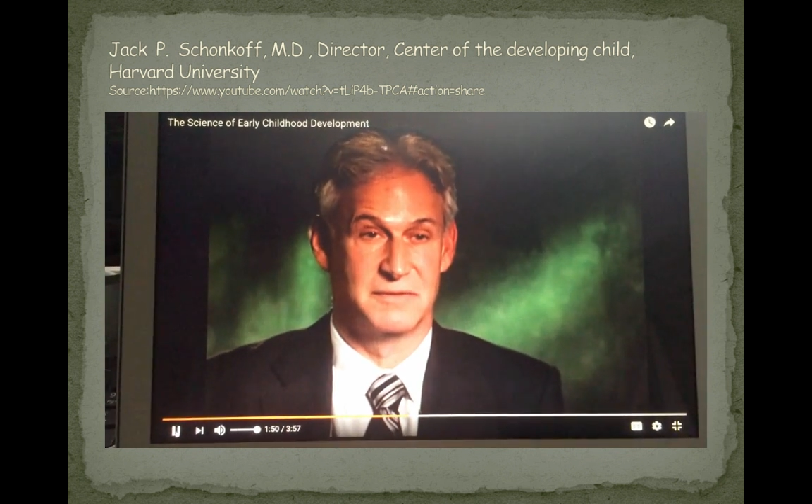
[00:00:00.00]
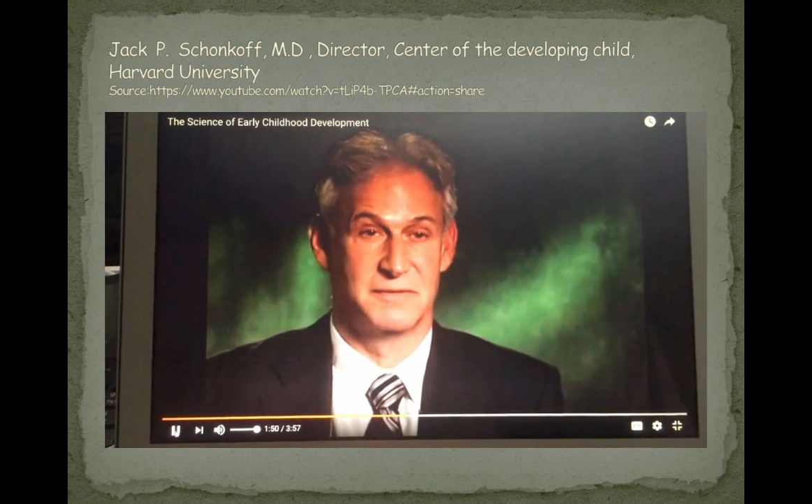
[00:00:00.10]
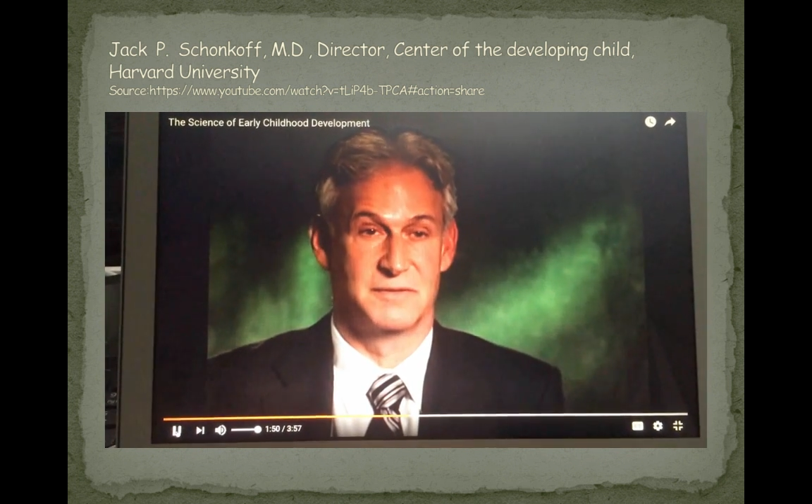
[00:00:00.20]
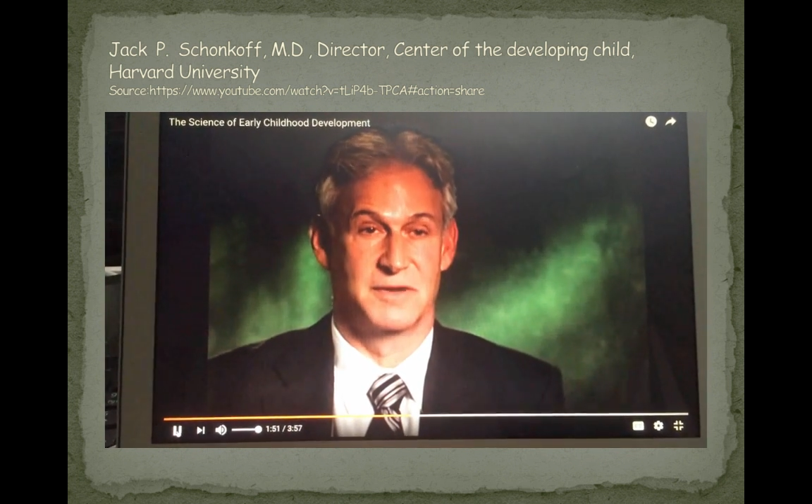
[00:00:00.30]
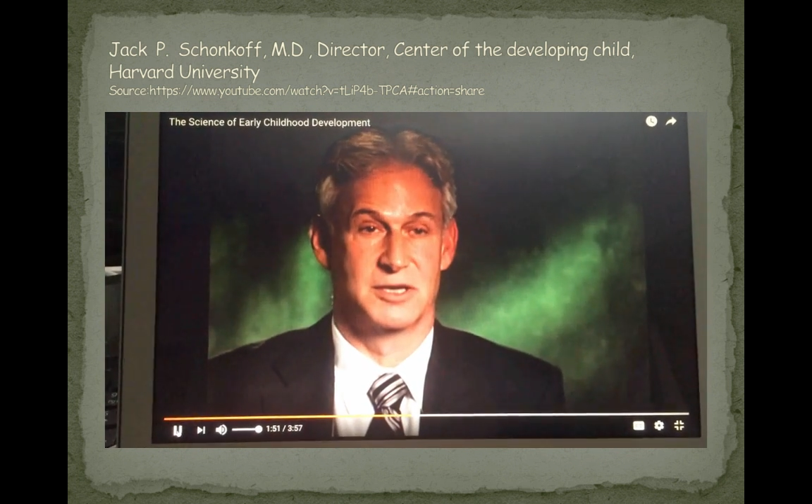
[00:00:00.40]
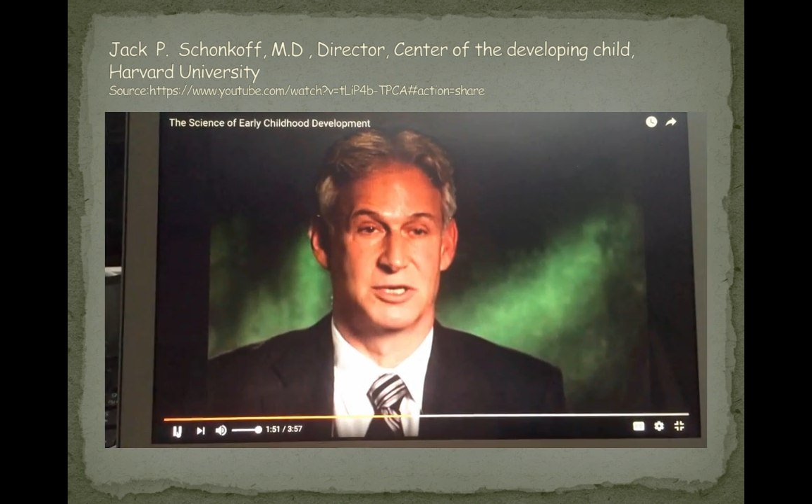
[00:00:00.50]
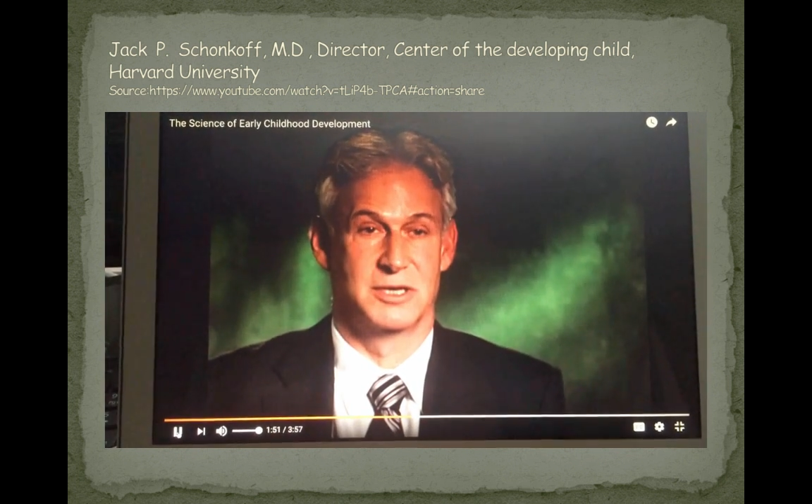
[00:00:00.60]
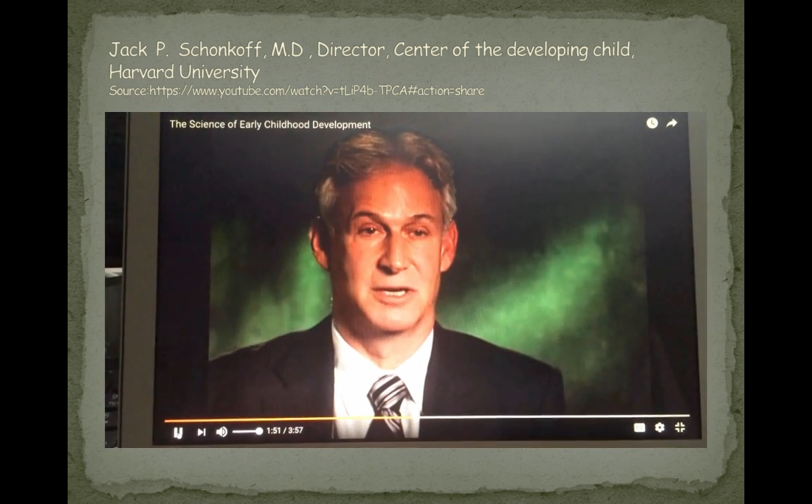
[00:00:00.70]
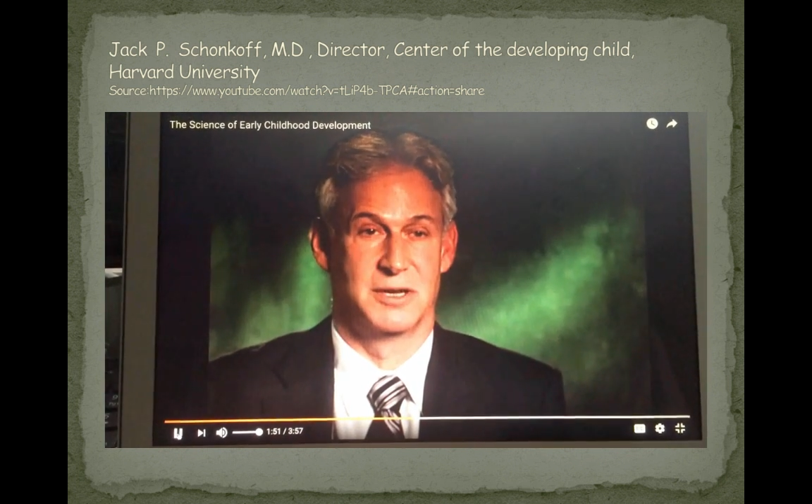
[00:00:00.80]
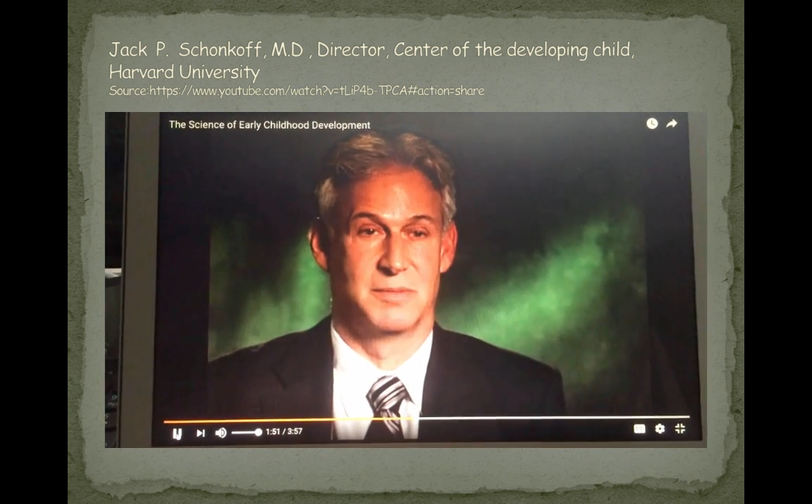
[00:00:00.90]
function
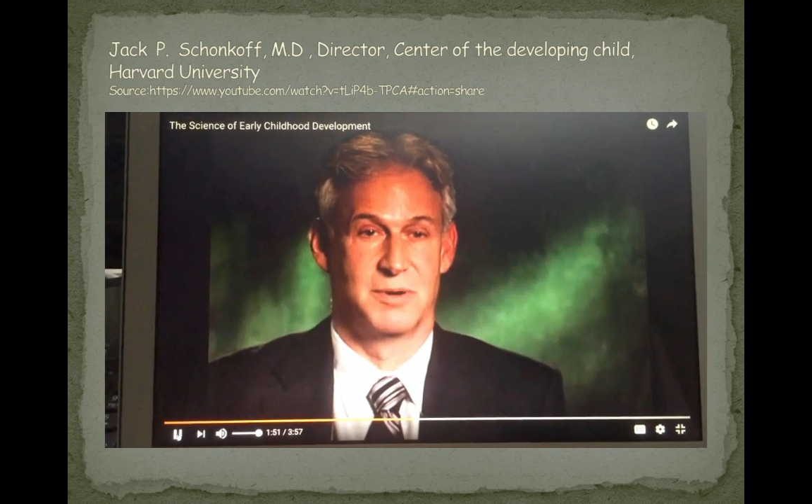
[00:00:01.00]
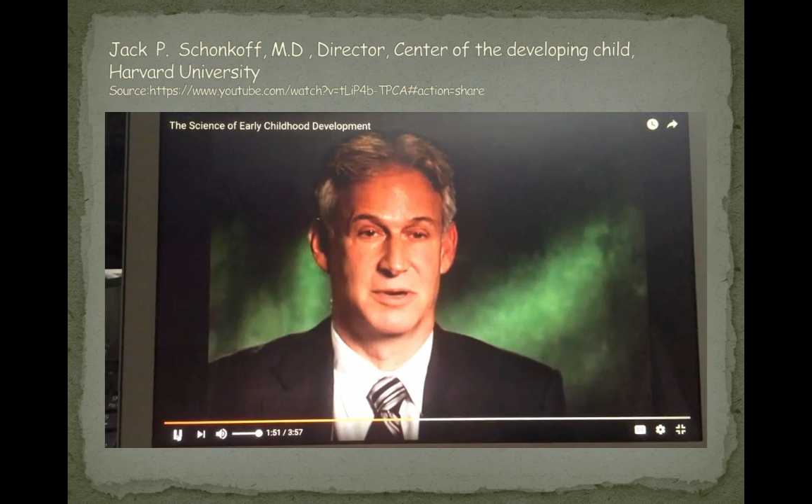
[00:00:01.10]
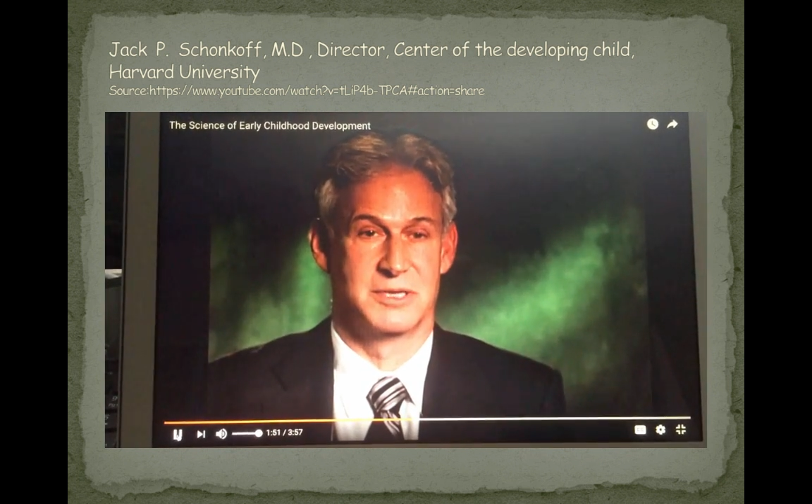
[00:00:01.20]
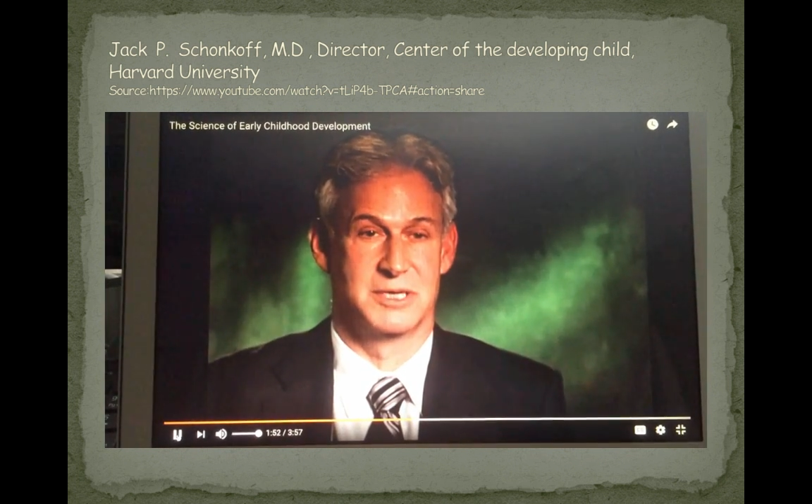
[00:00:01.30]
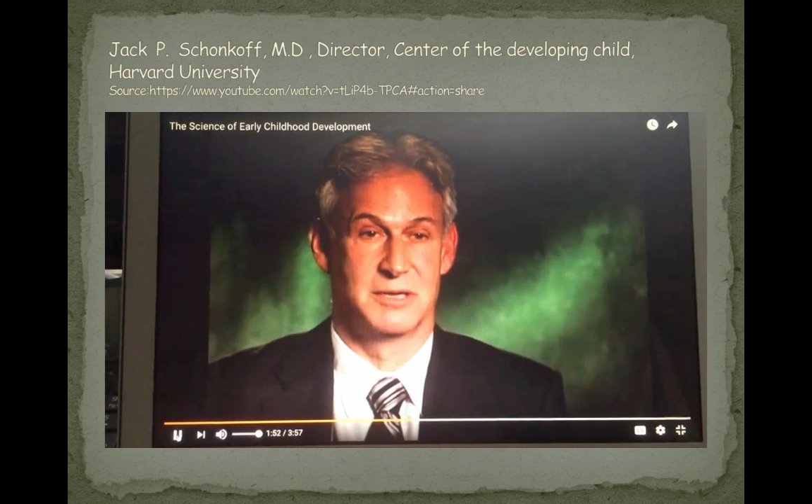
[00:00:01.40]
and other parts that